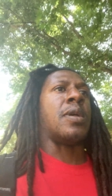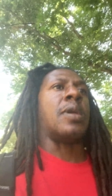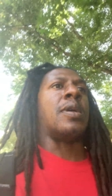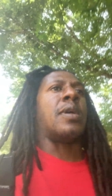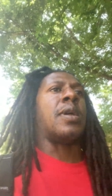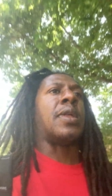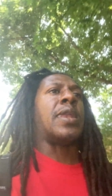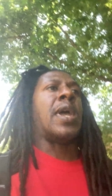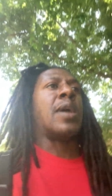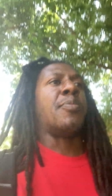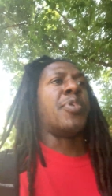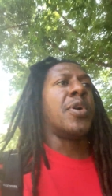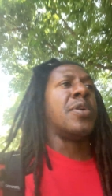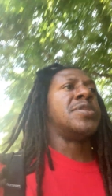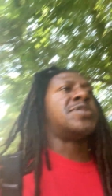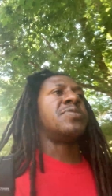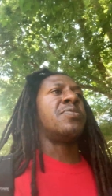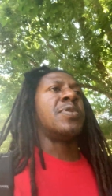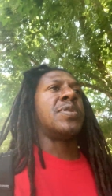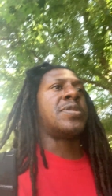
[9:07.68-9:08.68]
And that
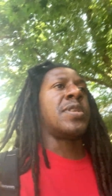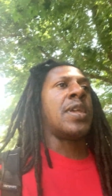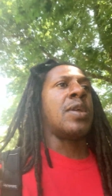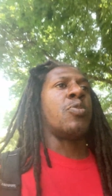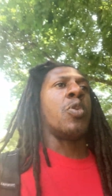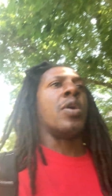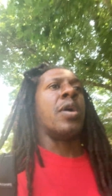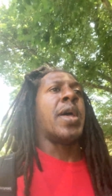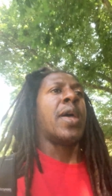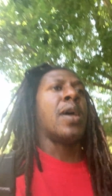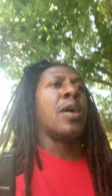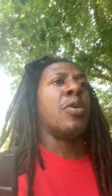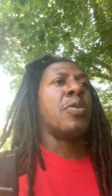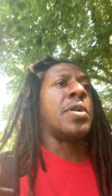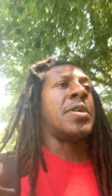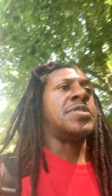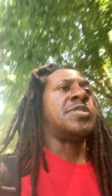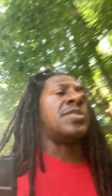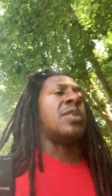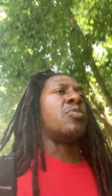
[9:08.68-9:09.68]
person would think, well, hell
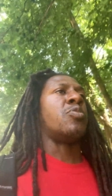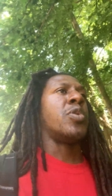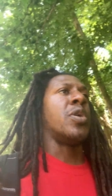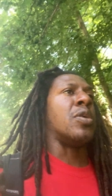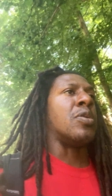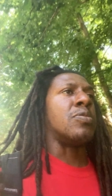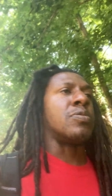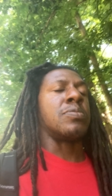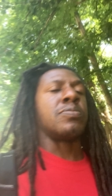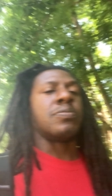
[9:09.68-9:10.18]
isn't real.